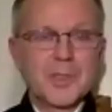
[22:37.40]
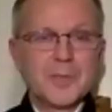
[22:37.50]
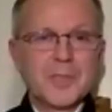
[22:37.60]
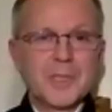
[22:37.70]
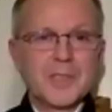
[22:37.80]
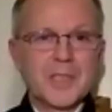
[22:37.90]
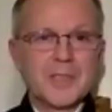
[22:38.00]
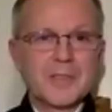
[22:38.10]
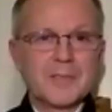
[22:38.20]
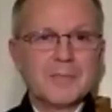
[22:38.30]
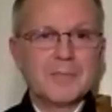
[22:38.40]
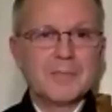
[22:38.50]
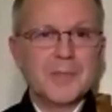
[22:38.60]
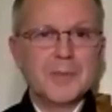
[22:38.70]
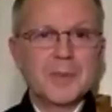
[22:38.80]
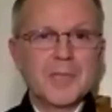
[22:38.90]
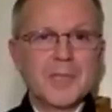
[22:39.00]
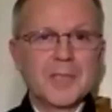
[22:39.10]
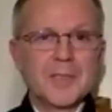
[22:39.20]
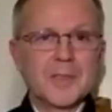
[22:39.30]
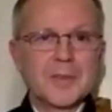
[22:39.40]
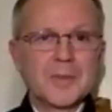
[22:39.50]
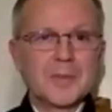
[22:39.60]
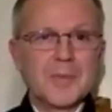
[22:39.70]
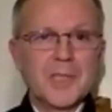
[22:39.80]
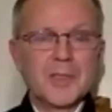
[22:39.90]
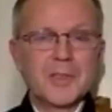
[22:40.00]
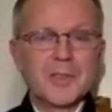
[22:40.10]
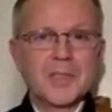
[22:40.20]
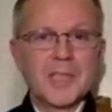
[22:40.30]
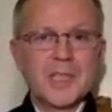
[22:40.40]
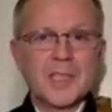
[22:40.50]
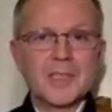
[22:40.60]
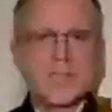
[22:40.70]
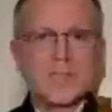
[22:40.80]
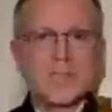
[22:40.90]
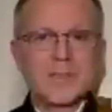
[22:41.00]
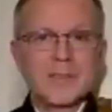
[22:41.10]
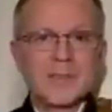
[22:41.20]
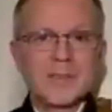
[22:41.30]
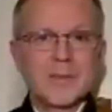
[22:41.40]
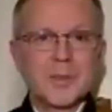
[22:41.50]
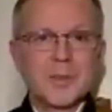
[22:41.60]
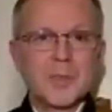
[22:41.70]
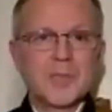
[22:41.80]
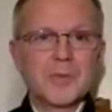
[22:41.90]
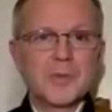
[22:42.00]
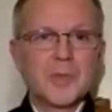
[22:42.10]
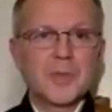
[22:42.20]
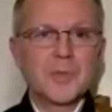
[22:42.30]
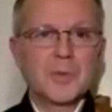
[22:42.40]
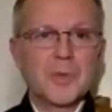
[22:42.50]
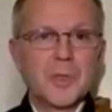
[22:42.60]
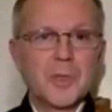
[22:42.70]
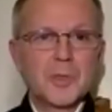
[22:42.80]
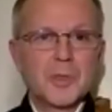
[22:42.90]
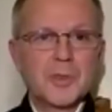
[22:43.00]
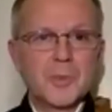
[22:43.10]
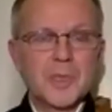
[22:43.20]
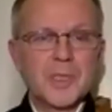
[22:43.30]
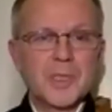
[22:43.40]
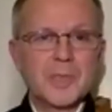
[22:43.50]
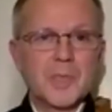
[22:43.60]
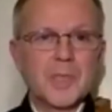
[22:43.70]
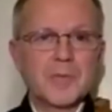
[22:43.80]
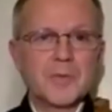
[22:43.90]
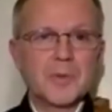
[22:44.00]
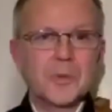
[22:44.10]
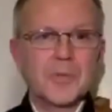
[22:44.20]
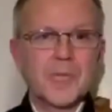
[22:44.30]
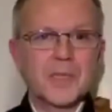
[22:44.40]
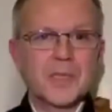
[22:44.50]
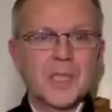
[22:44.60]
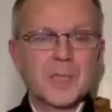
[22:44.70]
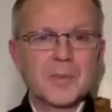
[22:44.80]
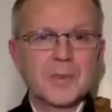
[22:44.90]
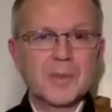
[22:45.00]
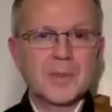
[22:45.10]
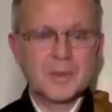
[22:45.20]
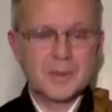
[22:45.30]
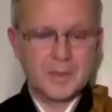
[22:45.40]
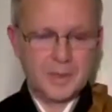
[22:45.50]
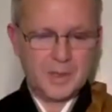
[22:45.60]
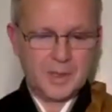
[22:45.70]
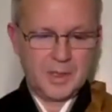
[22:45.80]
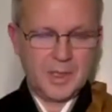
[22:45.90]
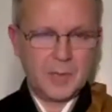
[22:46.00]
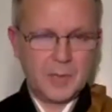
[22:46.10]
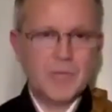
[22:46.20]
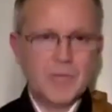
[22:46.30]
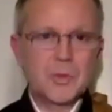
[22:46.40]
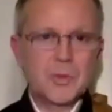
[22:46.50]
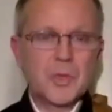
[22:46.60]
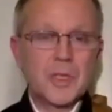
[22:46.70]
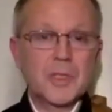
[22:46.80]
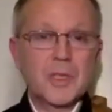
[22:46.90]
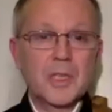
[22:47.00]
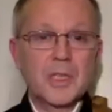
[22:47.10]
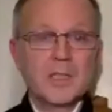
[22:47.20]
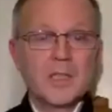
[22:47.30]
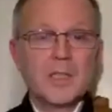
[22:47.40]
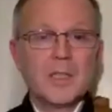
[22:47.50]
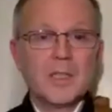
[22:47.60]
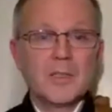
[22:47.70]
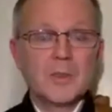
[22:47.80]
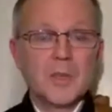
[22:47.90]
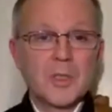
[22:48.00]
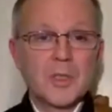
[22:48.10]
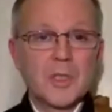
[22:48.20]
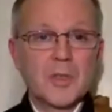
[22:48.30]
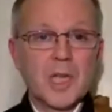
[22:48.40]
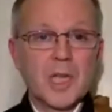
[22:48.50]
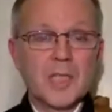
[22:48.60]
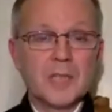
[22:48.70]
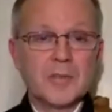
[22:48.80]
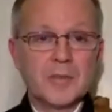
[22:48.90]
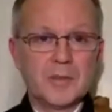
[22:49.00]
or something that you, you cannot really understand. So we have to come to terms with it. We have to accept and we have to trust, trust our life.